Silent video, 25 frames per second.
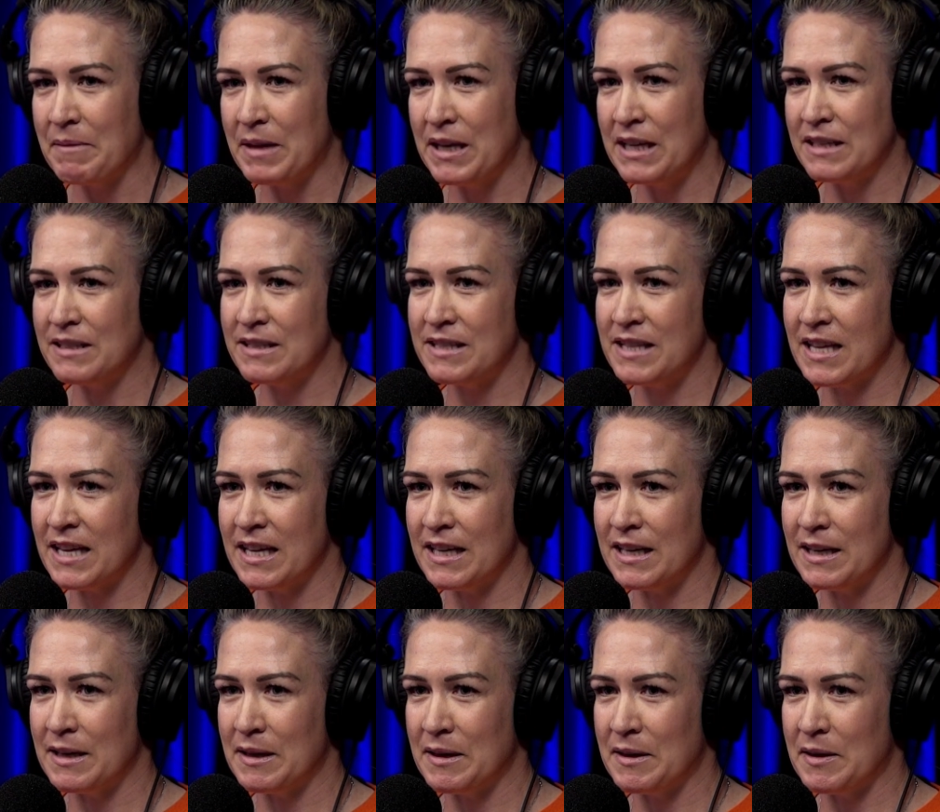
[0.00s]
is
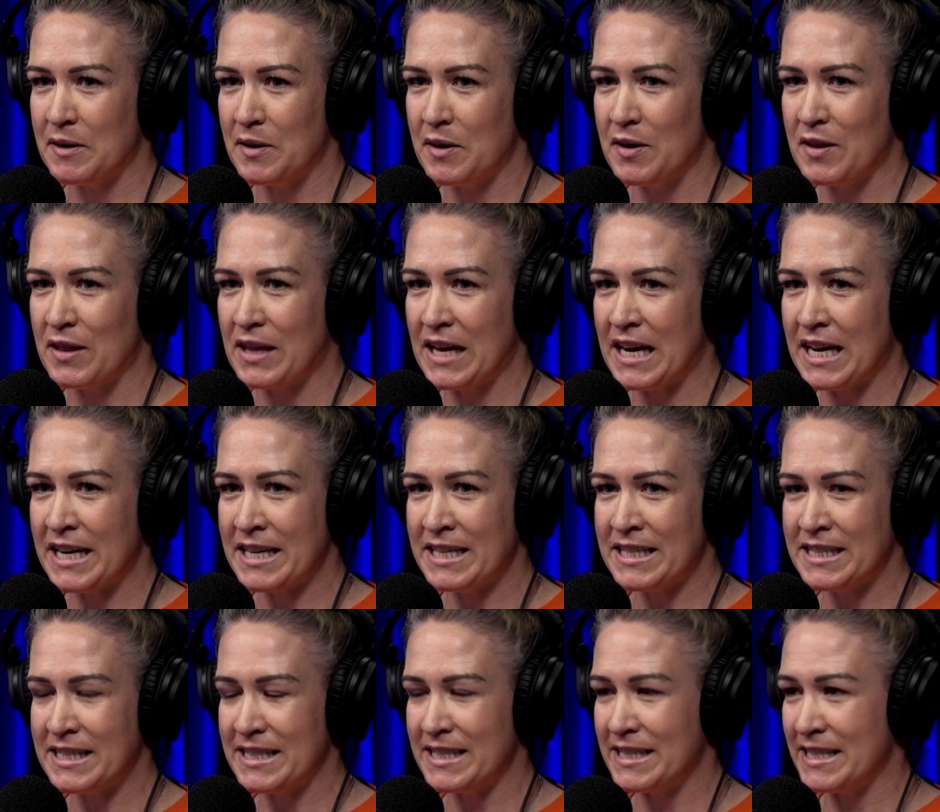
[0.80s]
that
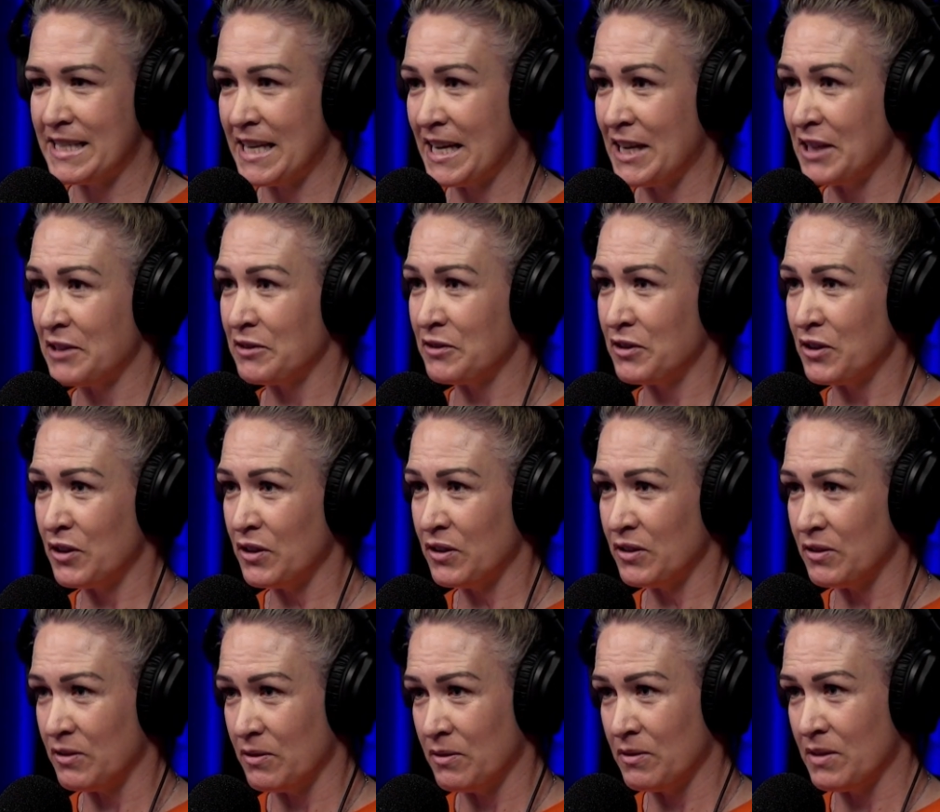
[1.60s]
they tell
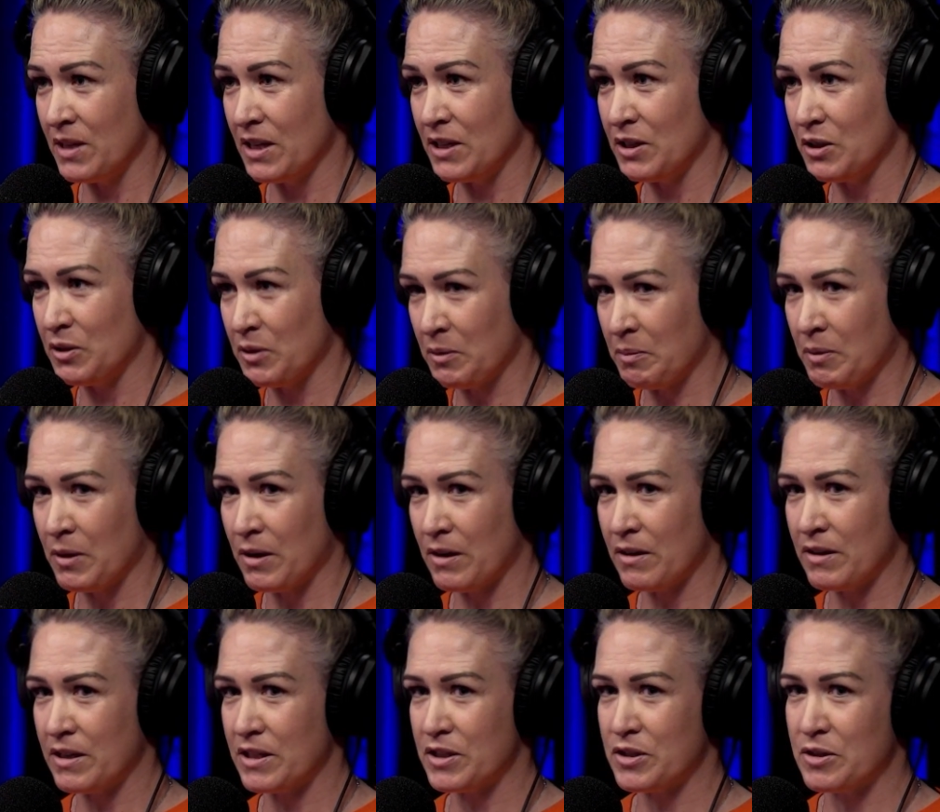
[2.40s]
you that your
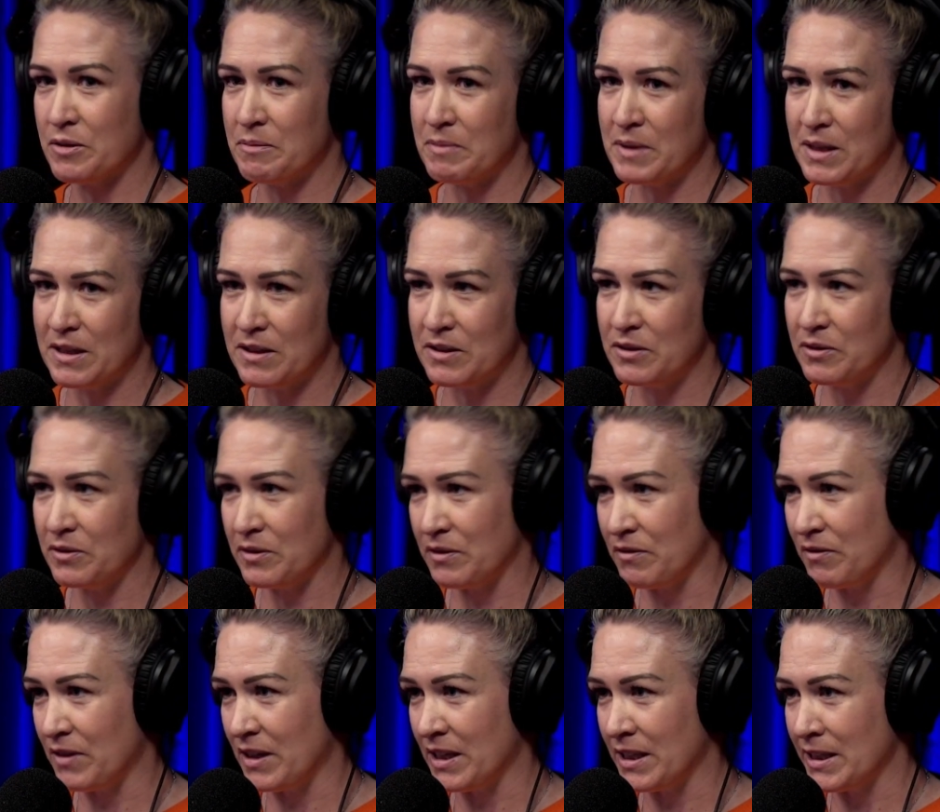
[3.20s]
priority should be the
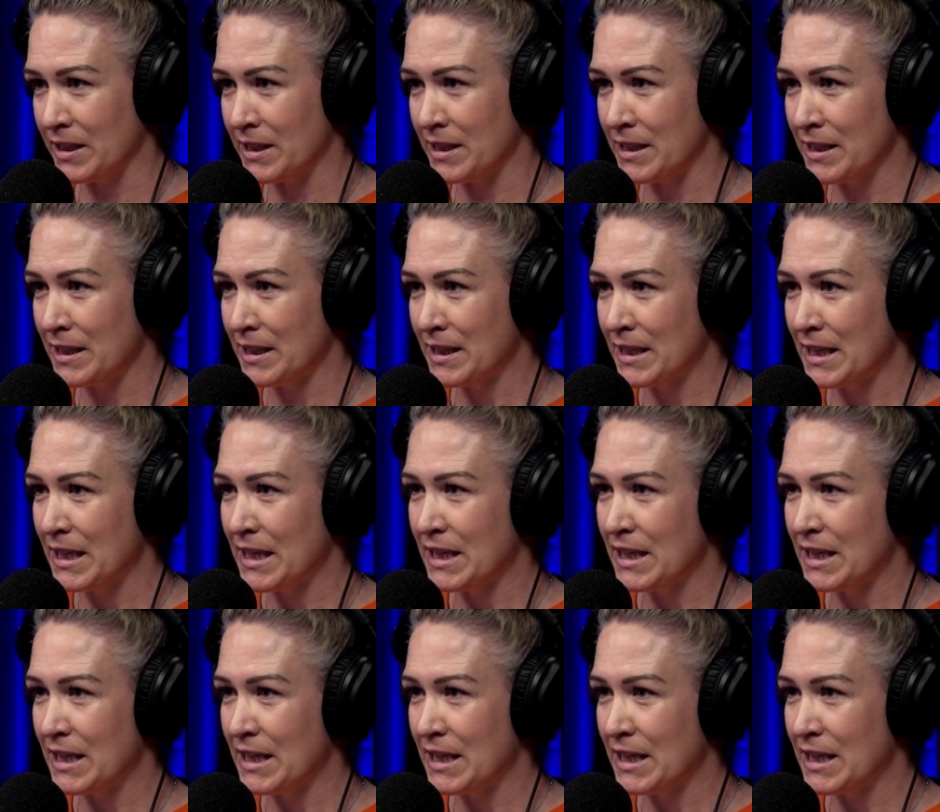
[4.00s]
Tour de France.